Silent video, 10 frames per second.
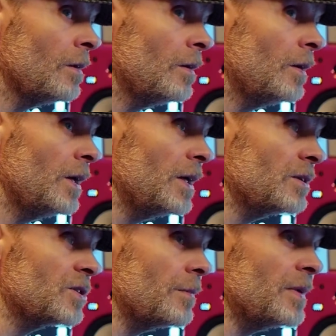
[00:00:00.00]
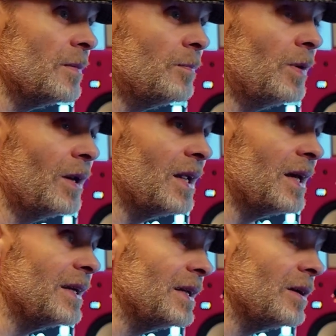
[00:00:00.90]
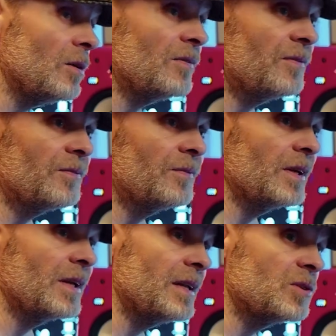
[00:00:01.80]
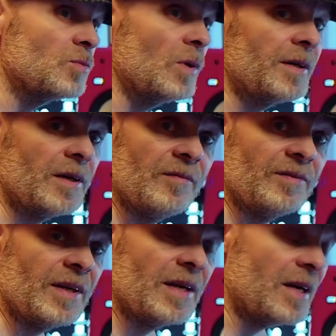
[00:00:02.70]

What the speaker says: except they're playing it off against one another now.